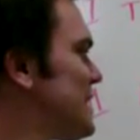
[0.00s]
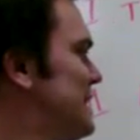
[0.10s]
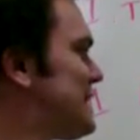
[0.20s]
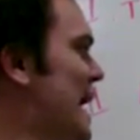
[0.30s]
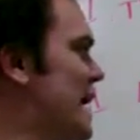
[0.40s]

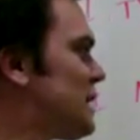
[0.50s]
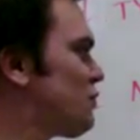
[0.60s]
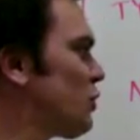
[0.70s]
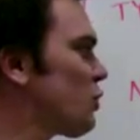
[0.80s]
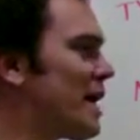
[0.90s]
it takes
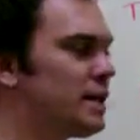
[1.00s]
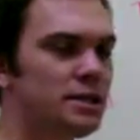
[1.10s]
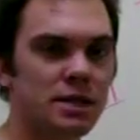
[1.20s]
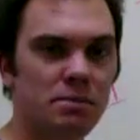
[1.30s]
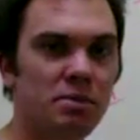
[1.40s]
for
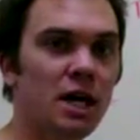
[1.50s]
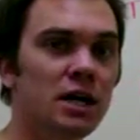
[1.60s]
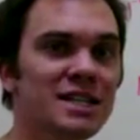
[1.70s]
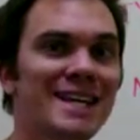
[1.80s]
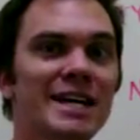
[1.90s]
granted,
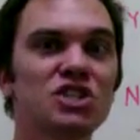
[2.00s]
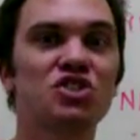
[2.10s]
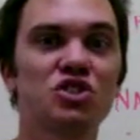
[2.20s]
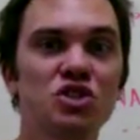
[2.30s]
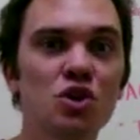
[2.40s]
because it
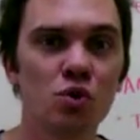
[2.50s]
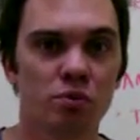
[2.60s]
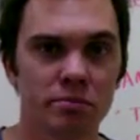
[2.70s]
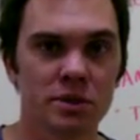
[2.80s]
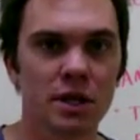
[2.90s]

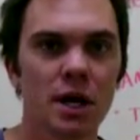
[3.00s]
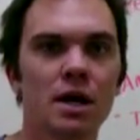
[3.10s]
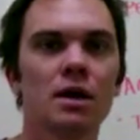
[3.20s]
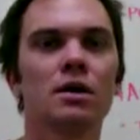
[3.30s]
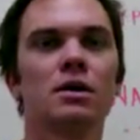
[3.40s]
assumes
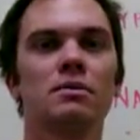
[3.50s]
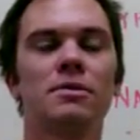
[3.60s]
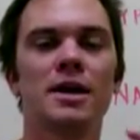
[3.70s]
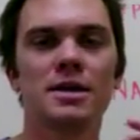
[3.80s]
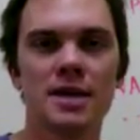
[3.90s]

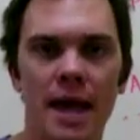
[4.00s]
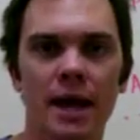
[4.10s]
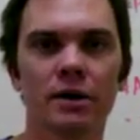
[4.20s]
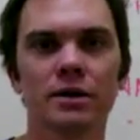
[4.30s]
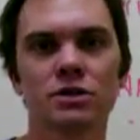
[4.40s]
that
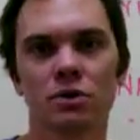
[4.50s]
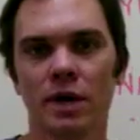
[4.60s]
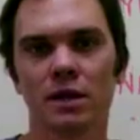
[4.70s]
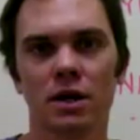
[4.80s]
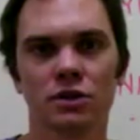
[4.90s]
Yale is a
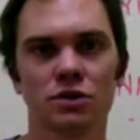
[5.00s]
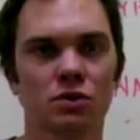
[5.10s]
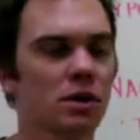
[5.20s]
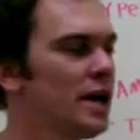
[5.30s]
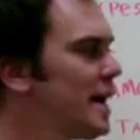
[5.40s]
great law school.